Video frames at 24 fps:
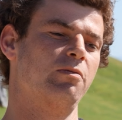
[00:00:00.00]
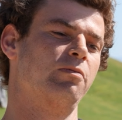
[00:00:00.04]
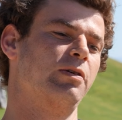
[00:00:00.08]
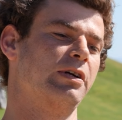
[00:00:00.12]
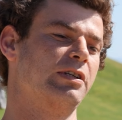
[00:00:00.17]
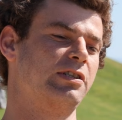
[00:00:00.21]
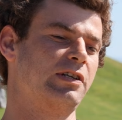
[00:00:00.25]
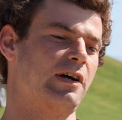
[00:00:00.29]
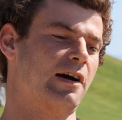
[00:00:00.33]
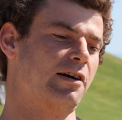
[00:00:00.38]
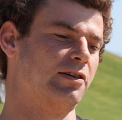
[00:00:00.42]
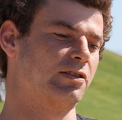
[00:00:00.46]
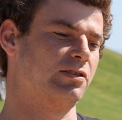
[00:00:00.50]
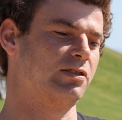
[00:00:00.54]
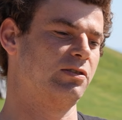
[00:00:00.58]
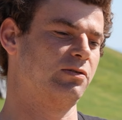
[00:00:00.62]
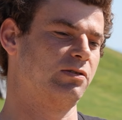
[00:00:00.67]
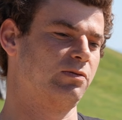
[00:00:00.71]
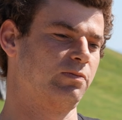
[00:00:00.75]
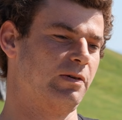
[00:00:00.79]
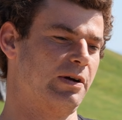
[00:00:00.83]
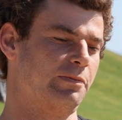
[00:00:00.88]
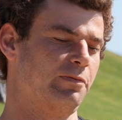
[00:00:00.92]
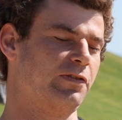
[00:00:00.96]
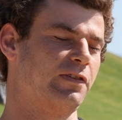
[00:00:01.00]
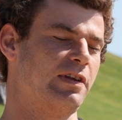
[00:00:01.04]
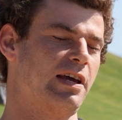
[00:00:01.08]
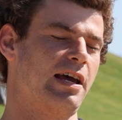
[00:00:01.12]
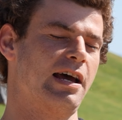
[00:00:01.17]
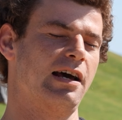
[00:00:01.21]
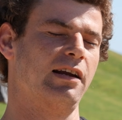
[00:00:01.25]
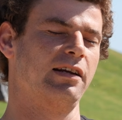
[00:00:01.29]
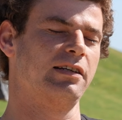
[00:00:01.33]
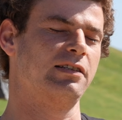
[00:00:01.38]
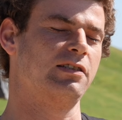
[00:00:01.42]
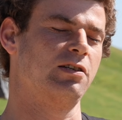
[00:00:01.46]
We went with the
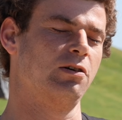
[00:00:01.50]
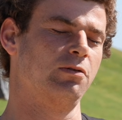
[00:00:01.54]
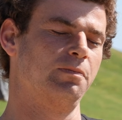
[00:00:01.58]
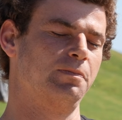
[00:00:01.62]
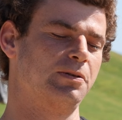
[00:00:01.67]
heli tilt